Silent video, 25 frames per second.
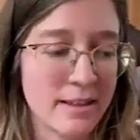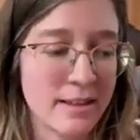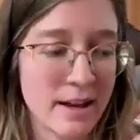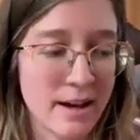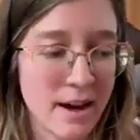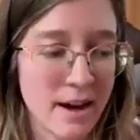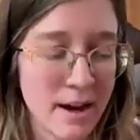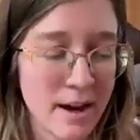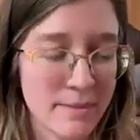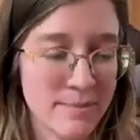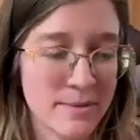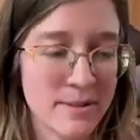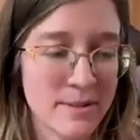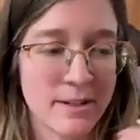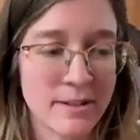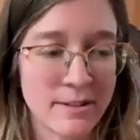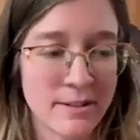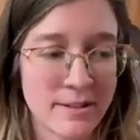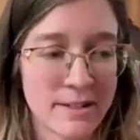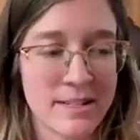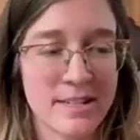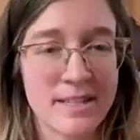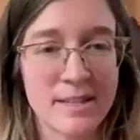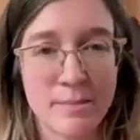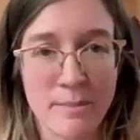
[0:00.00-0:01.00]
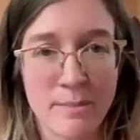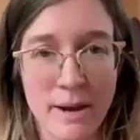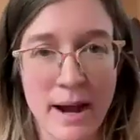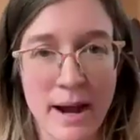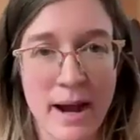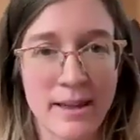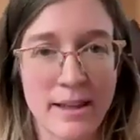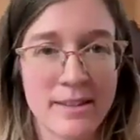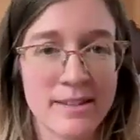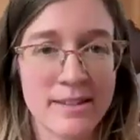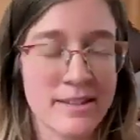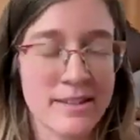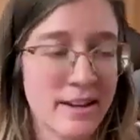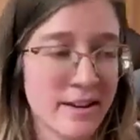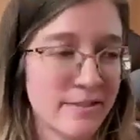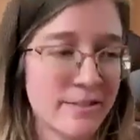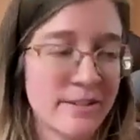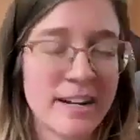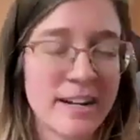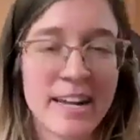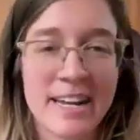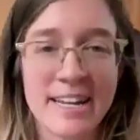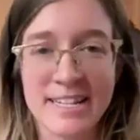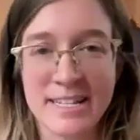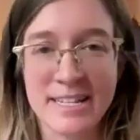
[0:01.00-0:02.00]
The obstacle is the path.
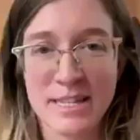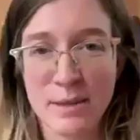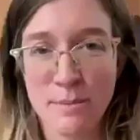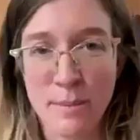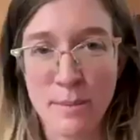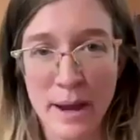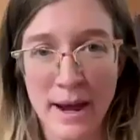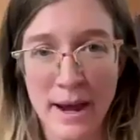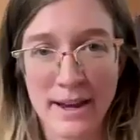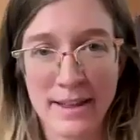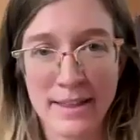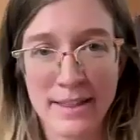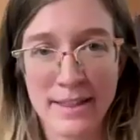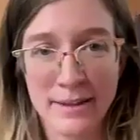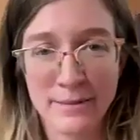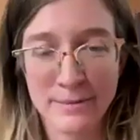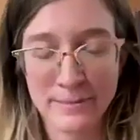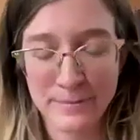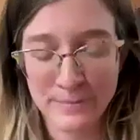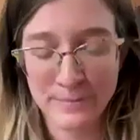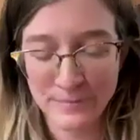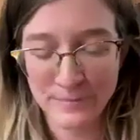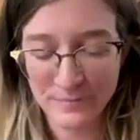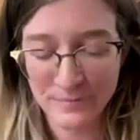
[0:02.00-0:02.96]
Suffering is the path.